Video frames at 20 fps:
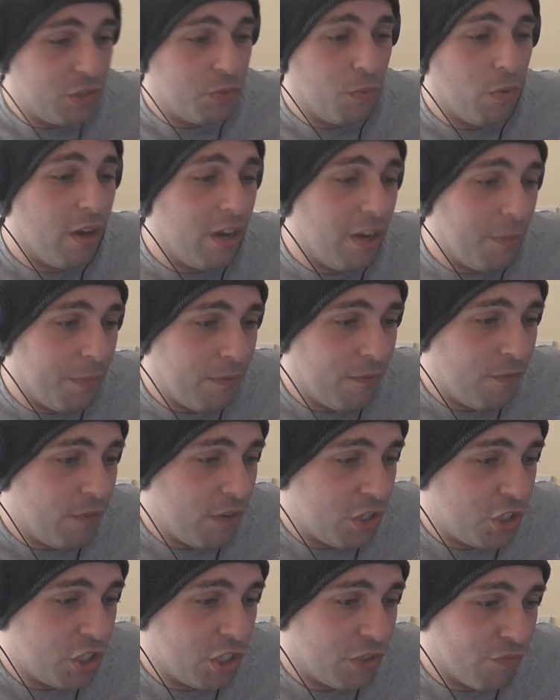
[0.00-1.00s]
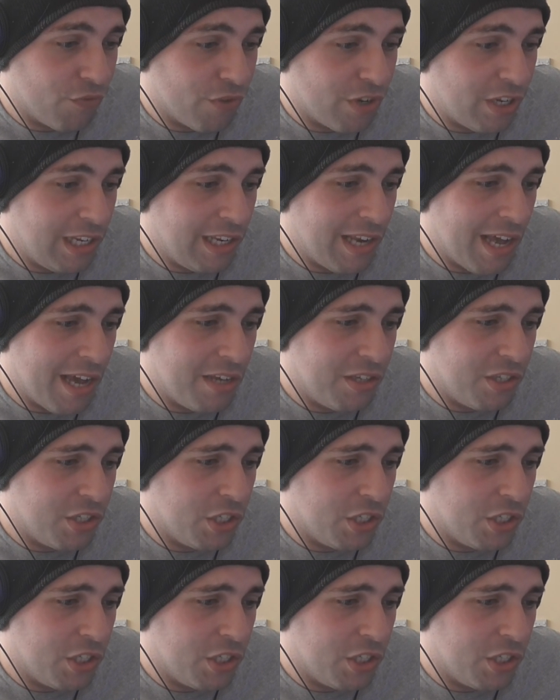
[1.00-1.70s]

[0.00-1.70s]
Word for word: that's why I've been finishing really late.